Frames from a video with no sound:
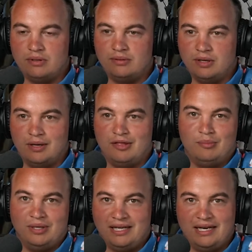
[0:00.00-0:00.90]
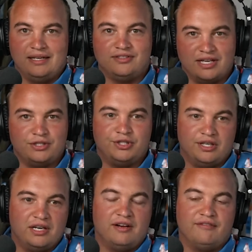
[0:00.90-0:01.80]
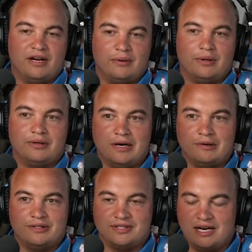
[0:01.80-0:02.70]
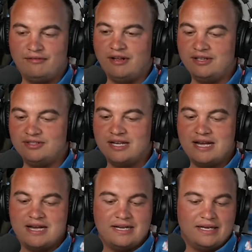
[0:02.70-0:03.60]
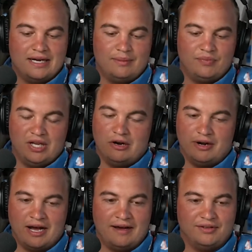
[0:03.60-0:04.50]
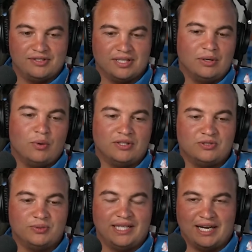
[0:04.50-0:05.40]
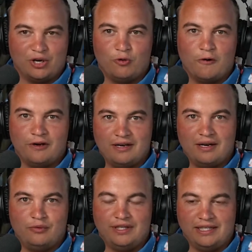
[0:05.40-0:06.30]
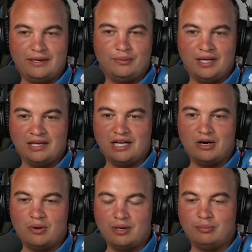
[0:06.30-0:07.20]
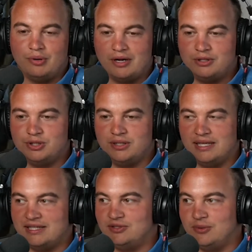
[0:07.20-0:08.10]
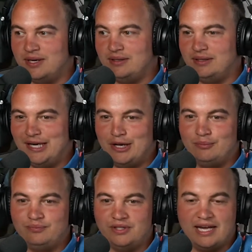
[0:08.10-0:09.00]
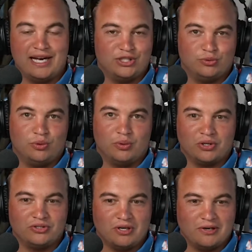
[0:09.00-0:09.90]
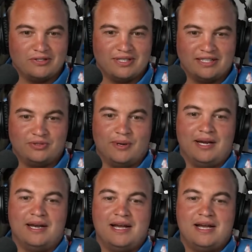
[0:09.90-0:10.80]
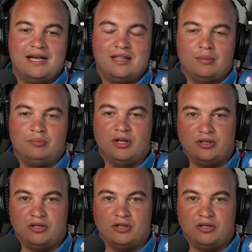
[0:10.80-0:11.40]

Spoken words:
the beginning section of our design phase. And obviously once we get a quote in and we hit go on production, that's when the actual work starts. That's when the